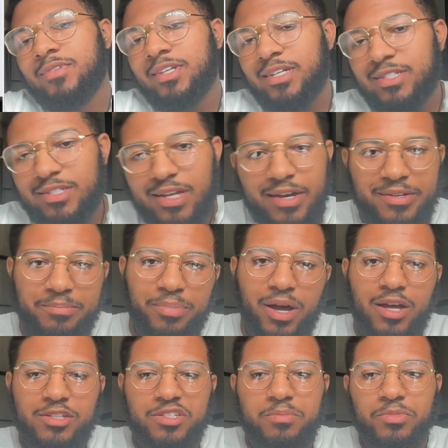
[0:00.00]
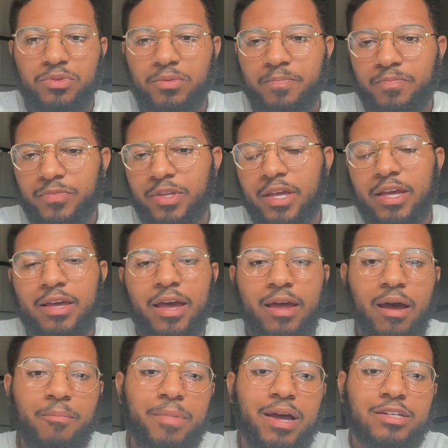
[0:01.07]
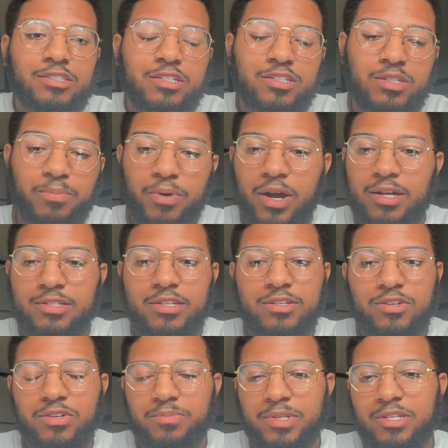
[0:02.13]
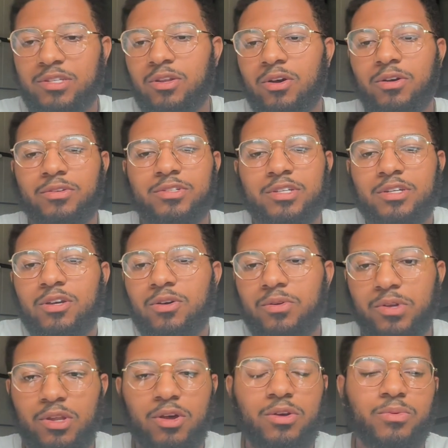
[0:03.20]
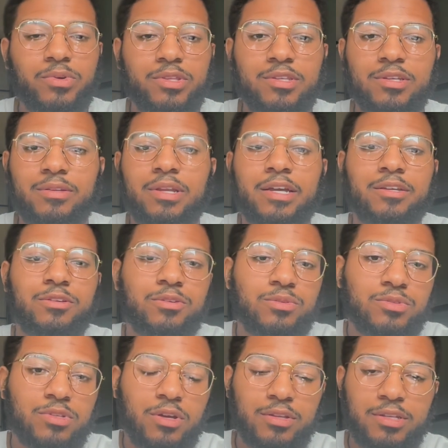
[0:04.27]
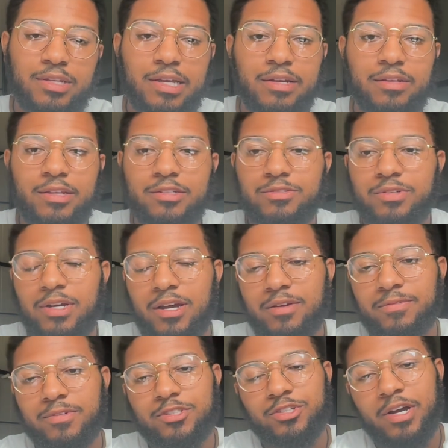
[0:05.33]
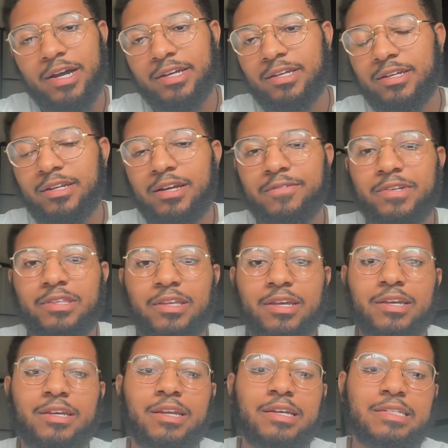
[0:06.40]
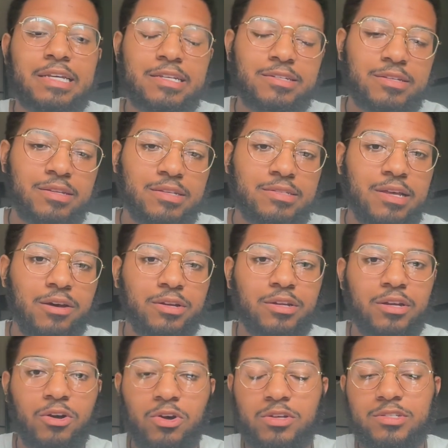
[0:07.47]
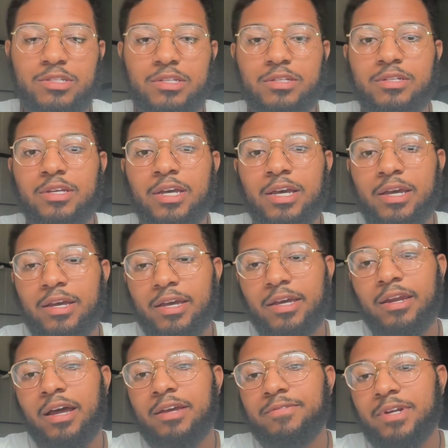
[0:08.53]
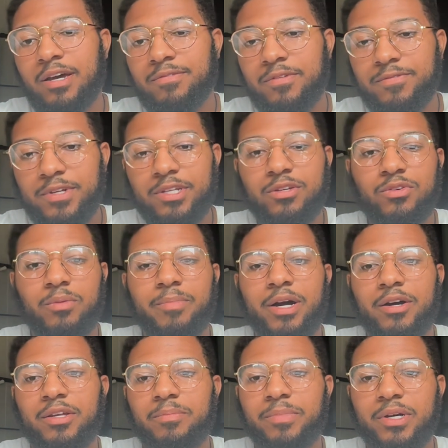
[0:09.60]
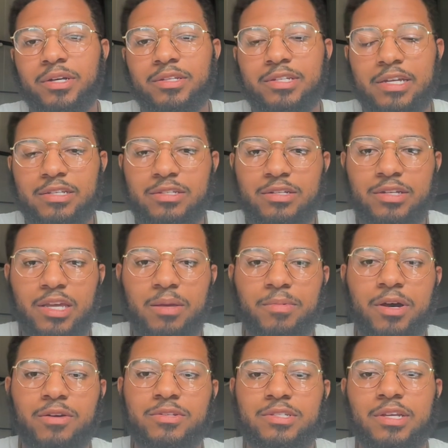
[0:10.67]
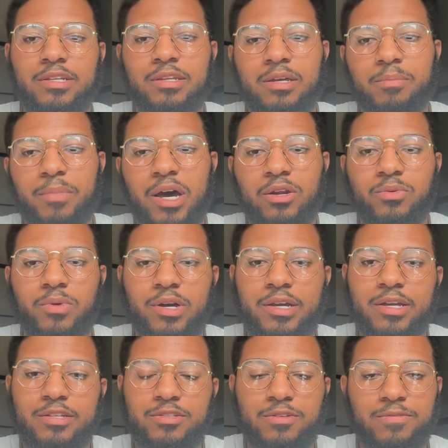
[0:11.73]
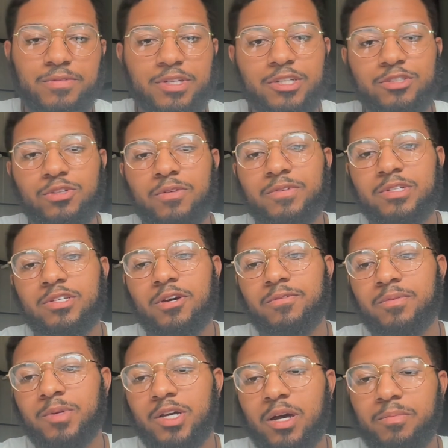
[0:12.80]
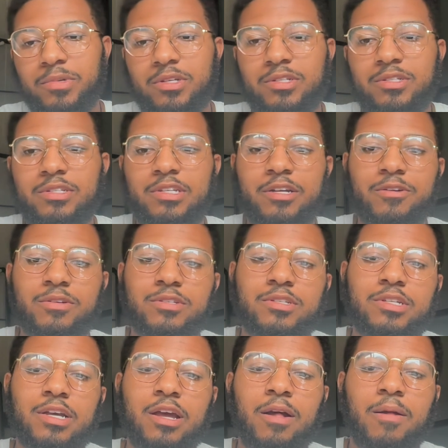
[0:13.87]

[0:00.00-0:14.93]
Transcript: It's not impossible. I'm actually surprised it took them this long to go along with it. Like, you use all the data that you have for tracking and everything, and they tested this out in Austin. And I even have a video about it, but Tesla came out and said the Model Y SUV drove itself from the company's nearest